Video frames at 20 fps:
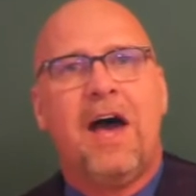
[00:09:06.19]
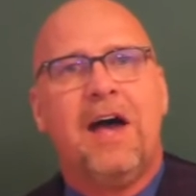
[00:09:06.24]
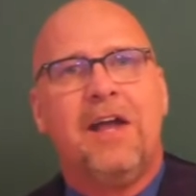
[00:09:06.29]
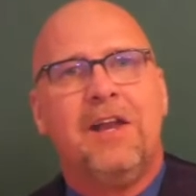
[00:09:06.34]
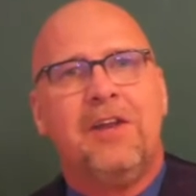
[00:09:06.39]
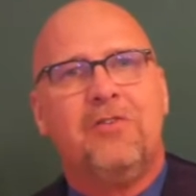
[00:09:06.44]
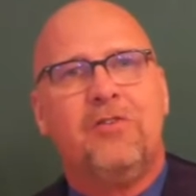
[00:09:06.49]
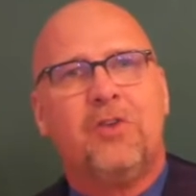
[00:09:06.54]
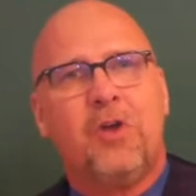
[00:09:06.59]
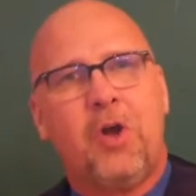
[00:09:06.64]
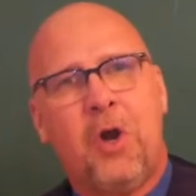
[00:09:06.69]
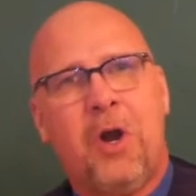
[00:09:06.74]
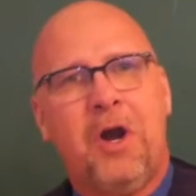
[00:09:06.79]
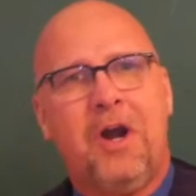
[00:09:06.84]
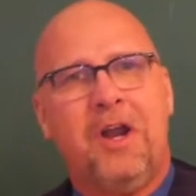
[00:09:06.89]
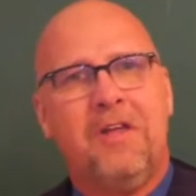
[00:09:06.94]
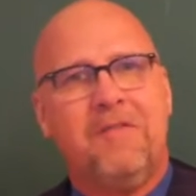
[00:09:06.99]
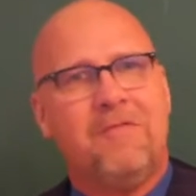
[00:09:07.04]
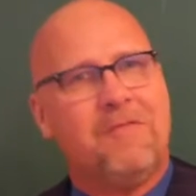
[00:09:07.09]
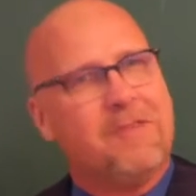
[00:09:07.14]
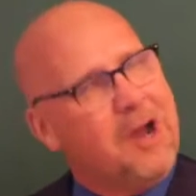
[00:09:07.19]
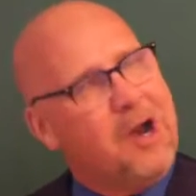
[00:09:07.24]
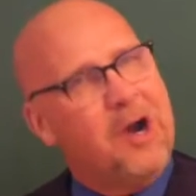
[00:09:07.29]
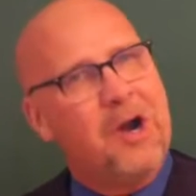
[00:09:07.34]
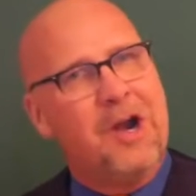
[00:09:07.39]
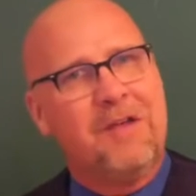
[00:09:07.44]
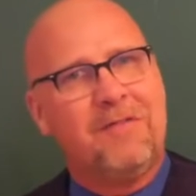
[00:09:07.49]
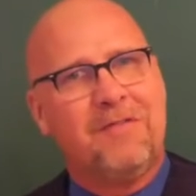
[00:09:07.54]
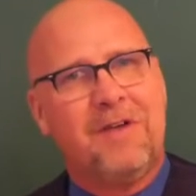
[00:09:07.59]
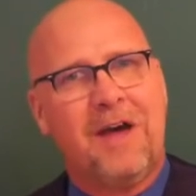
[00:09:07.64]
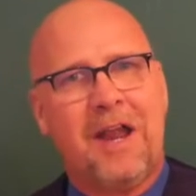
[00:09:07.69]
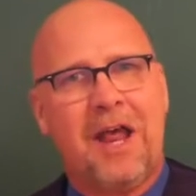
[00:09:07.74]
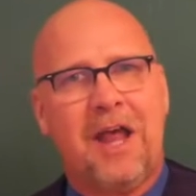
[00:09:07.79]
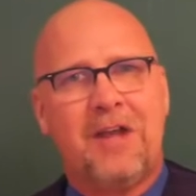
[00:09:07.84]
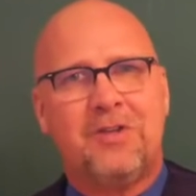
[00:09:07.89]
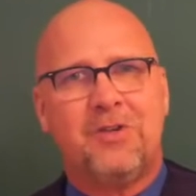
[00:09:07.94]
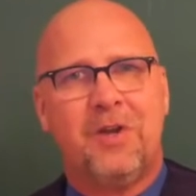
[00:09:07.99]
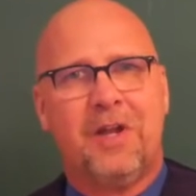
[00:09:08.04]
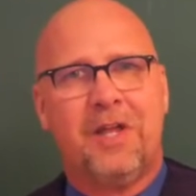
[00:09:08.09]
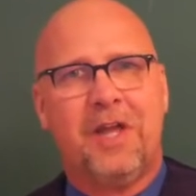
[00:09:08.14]
society is currently very
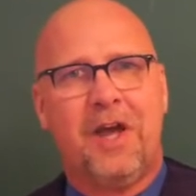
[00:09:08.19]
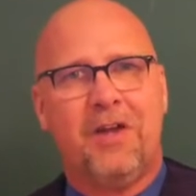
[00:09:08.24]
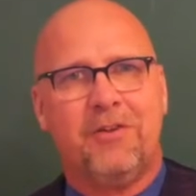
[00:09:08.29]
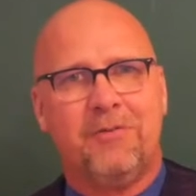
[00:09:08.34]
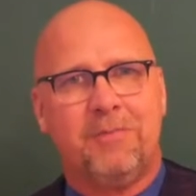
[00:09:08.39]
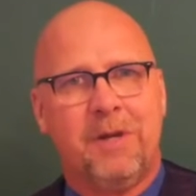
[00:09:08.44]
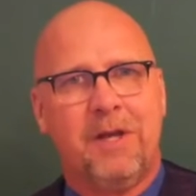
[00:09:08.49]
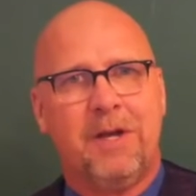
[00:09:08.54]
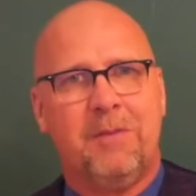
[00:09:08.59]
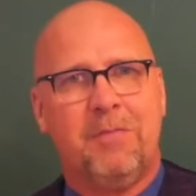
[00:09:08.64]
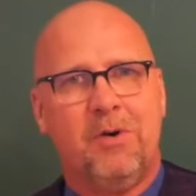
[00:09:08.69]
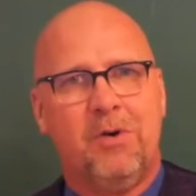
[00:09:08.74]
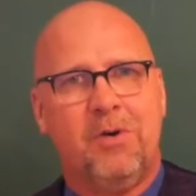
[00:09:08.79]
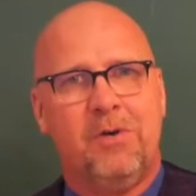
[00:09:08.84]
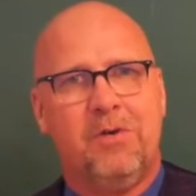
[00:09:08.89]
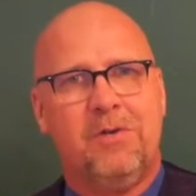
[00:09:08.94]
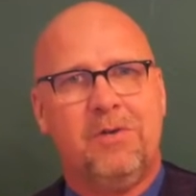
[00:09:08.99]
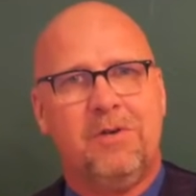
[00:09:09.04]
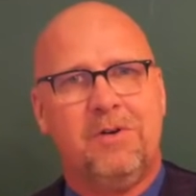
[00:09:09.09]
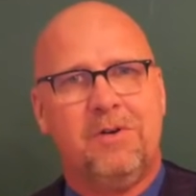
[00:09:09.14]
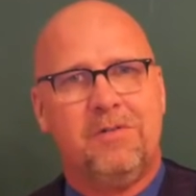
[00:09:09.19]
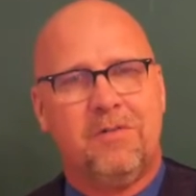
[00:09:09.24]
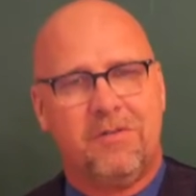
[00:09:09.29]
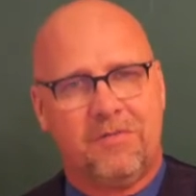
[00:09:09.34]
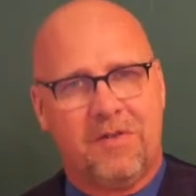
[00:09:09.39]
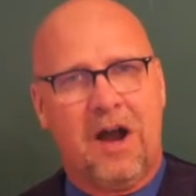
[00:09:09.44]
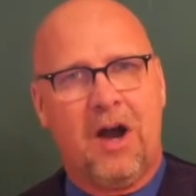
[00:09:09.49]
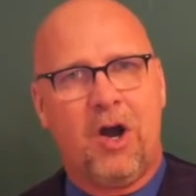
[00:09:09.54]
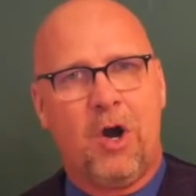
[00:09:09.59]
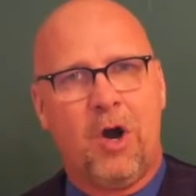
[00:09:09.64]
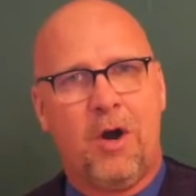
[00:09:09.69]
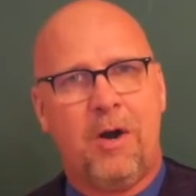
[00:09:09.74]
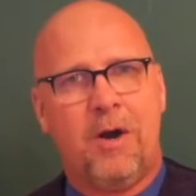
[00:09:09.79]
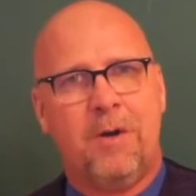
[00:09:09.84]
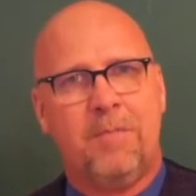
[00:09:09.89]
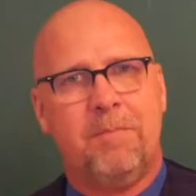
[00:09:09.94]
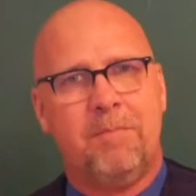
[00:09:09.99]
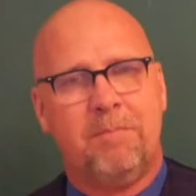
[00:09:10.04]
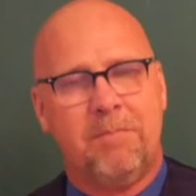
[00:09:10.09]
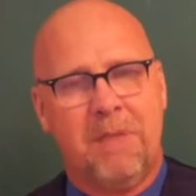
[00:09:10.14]
financially hospitable for
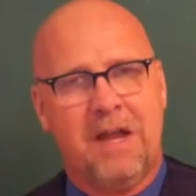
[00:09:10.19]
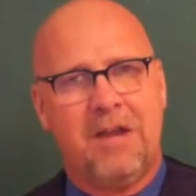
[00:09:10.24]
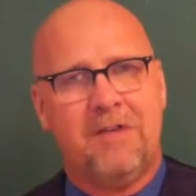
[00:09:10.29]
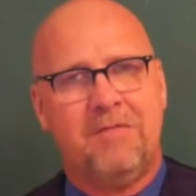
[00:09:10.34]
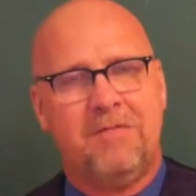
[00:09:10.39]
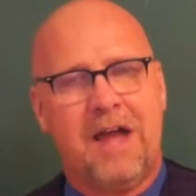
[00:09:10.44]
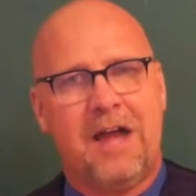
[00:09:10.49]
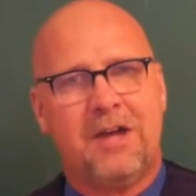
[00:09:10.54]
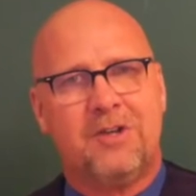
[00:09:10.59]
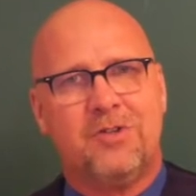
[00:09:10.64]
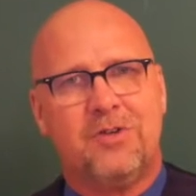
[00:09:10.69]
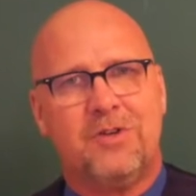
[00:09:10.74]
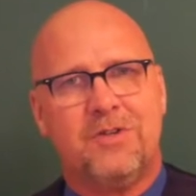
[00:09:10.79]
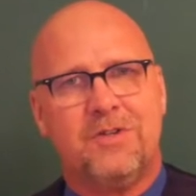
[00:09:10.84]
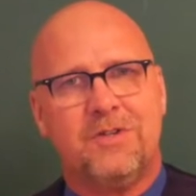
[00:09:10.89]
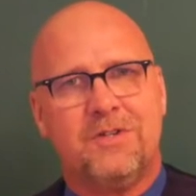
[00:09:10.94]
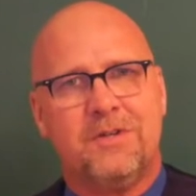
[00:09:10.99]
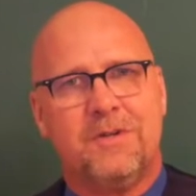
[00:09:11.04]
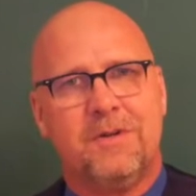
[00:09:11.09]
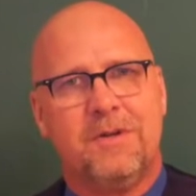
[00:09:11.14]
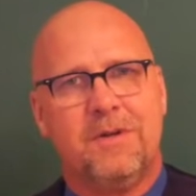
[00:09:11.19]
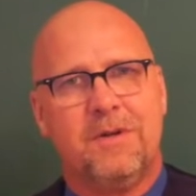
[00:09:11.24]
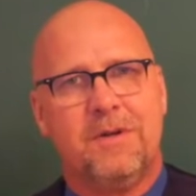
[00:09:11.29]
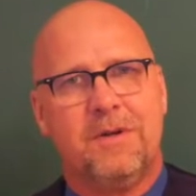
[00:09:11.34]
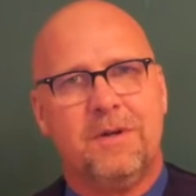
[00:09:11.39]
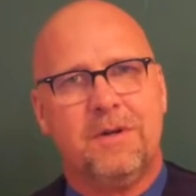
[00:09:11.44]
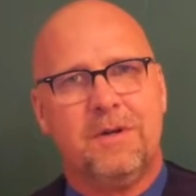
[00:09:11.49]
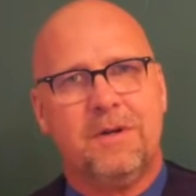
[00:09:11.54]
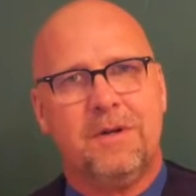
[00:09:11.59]
firearm manufacturers.